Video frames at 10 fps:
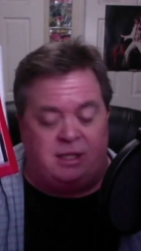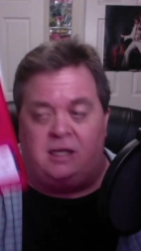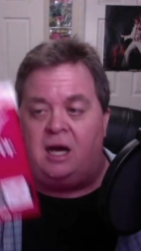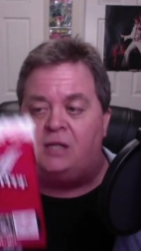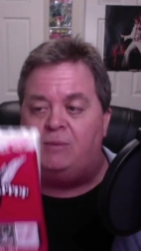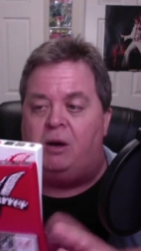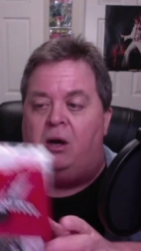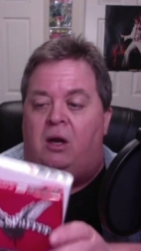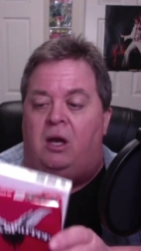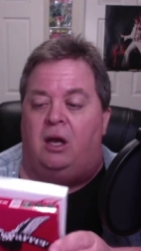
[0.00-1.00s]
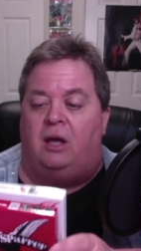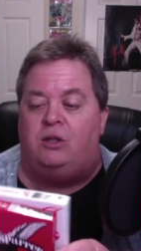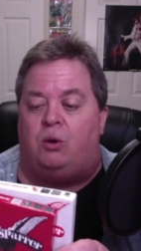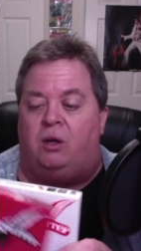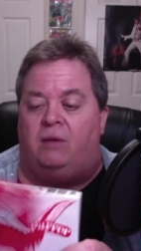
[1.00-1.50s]
Cock Sparrer, a
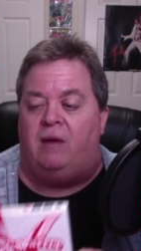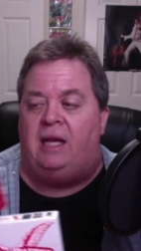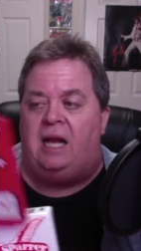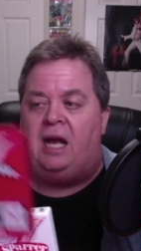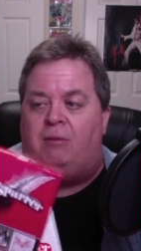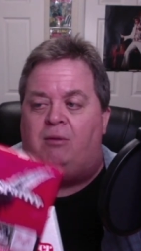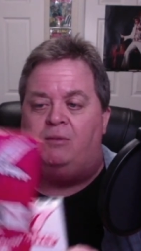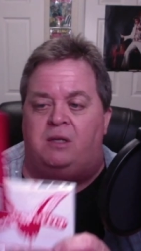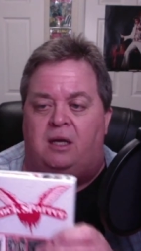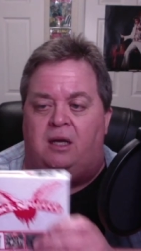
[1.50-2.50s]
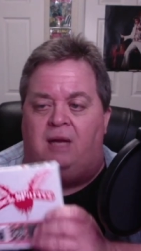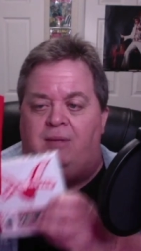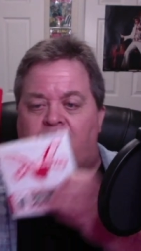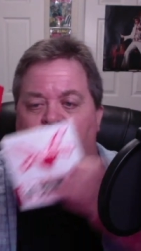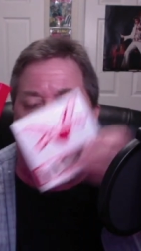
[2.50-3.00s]
total of eight albums in
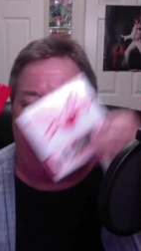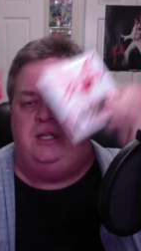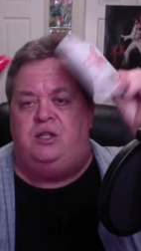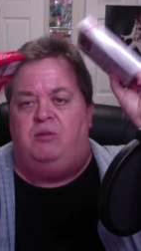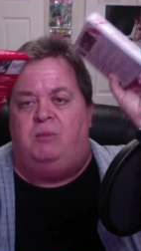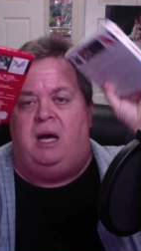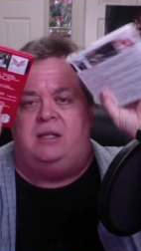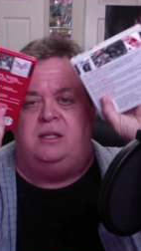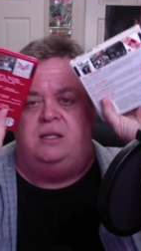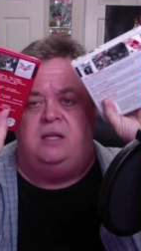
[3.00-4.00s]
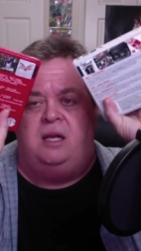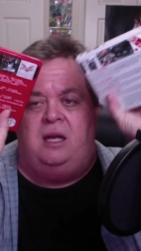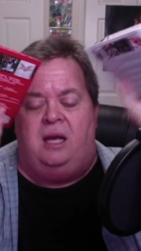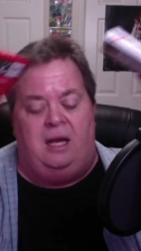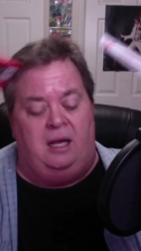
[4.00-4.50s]
between these two boxes,
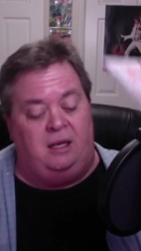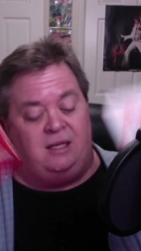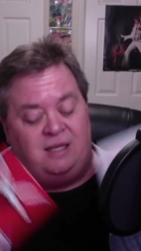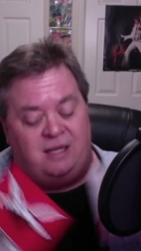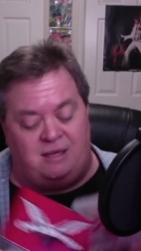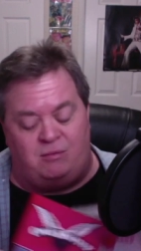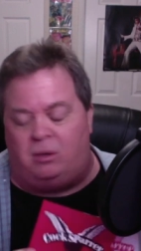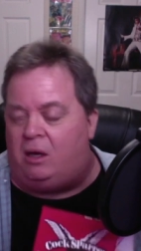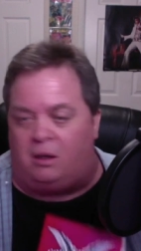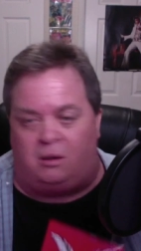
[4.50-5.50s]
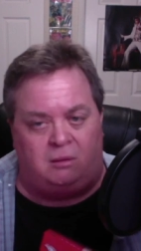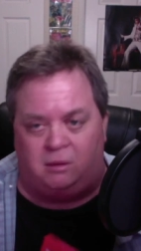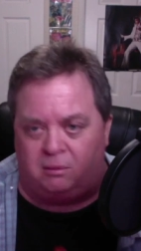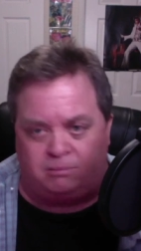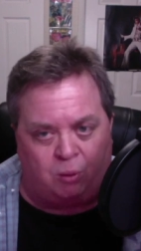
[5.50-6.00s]
and oh
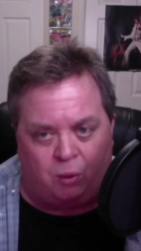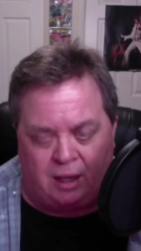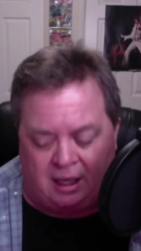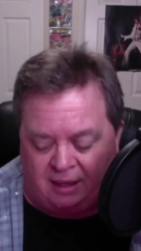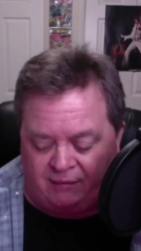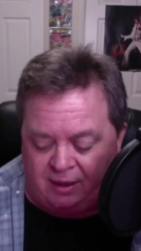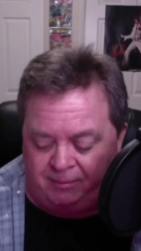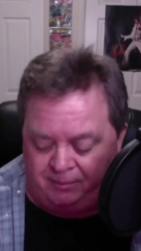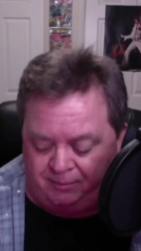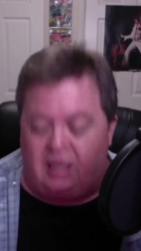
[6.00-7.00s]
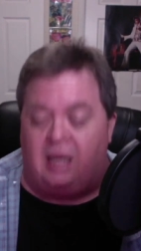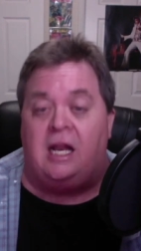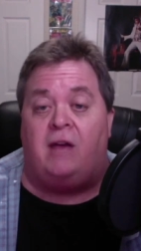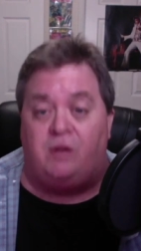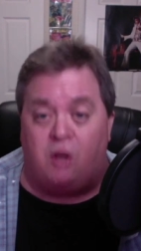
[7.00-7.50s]
boy, I love them. Now,
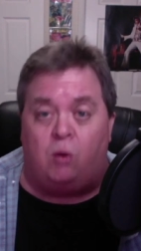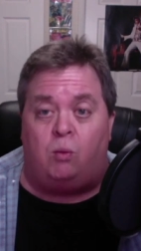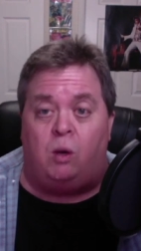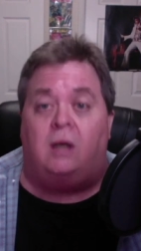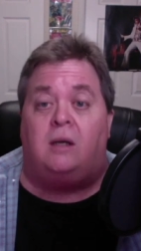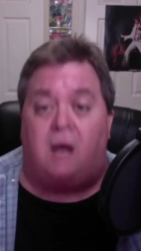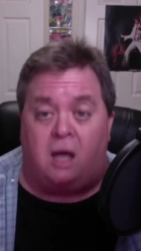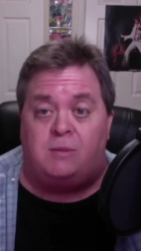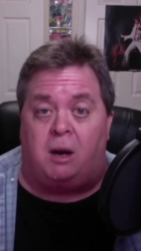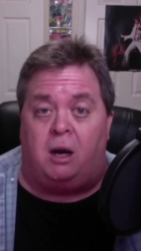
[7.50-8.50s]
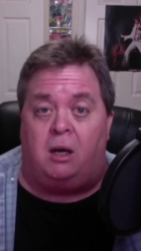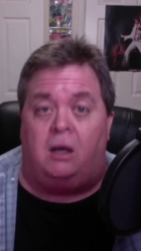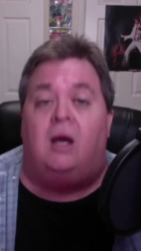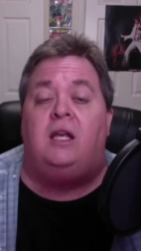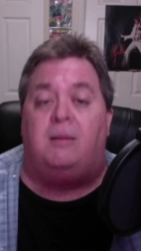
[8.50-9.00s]
if you don't want Cock Sparrer,
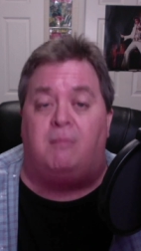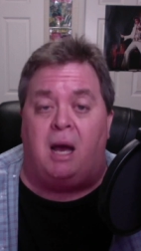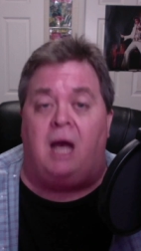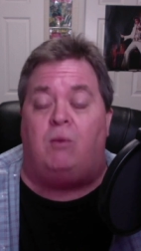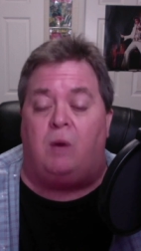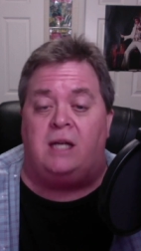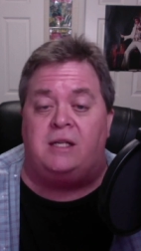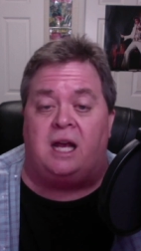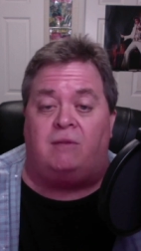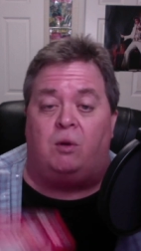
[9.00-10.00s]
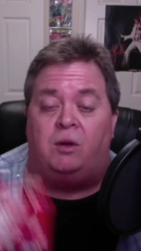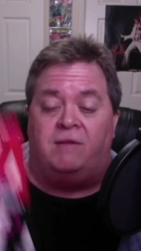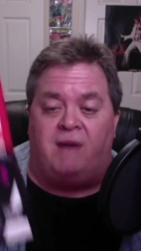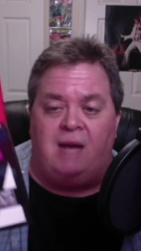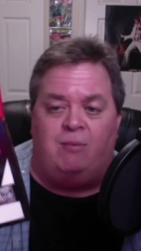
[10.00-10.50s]
you might want to settle for the
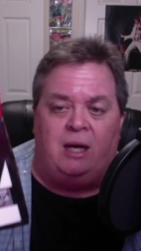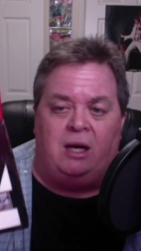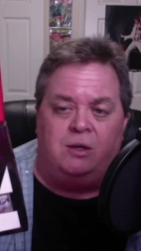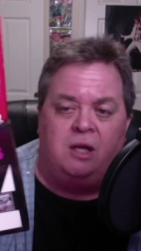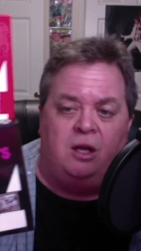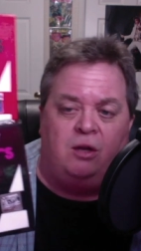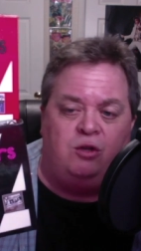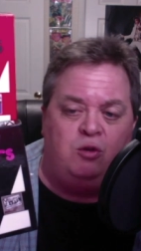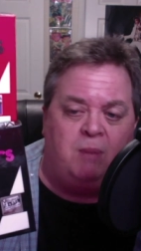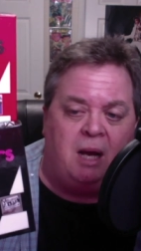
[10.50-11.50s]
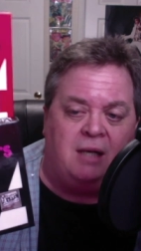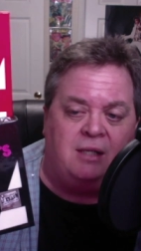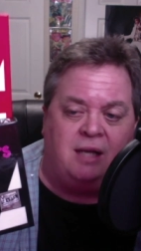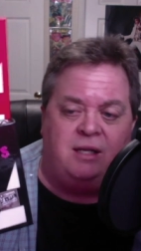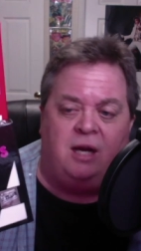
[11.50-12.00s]
Vibrators. Two box
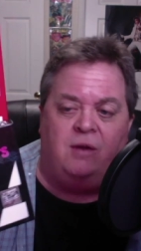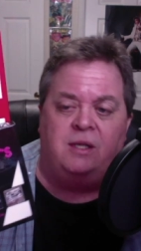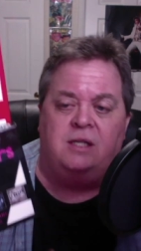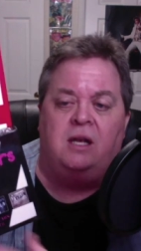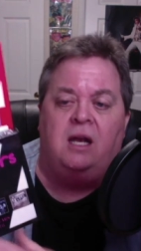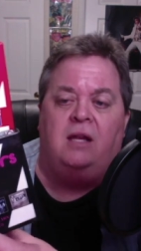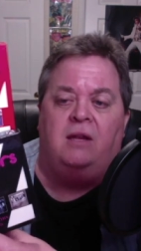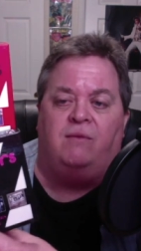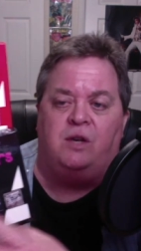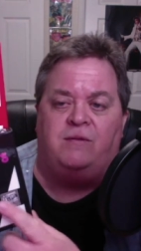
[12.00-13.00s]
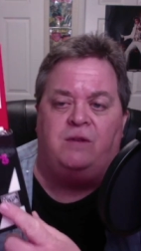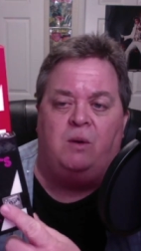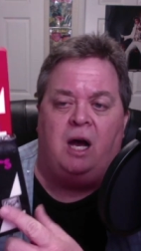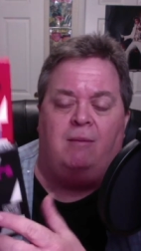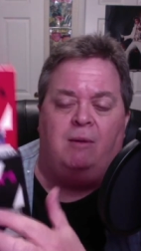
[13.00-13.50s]
sets here. This is the first few
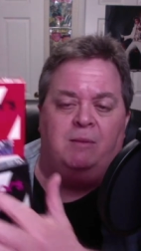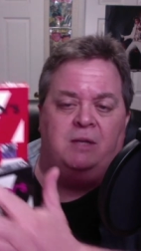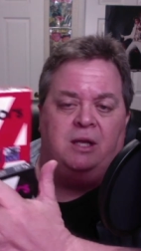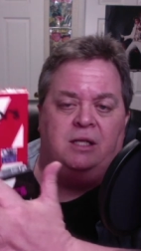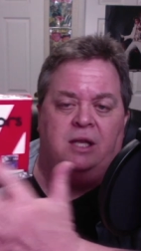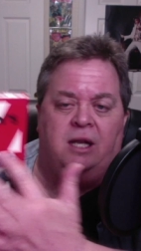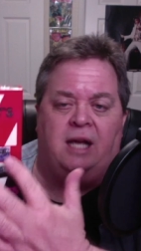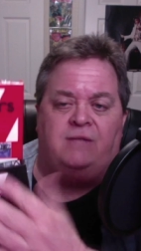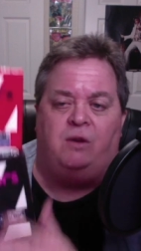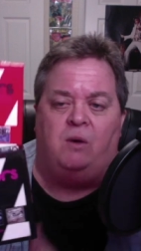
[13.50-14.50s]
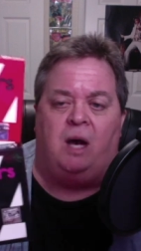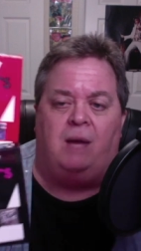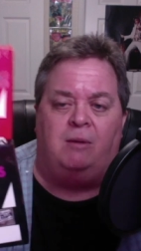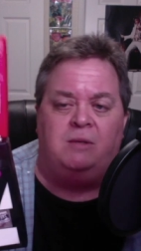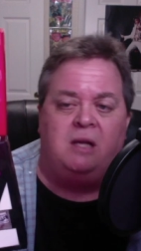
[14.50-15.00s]
albums, and this is the next few
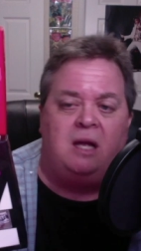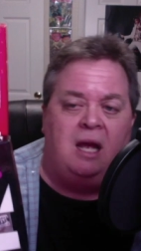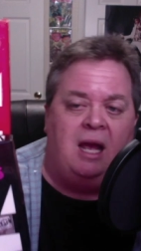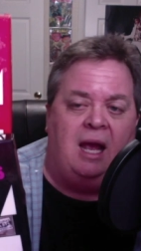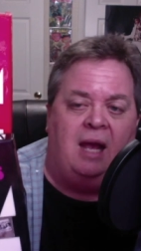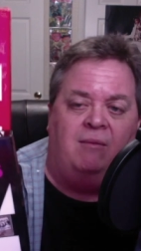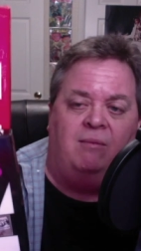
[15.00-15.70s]
albums. And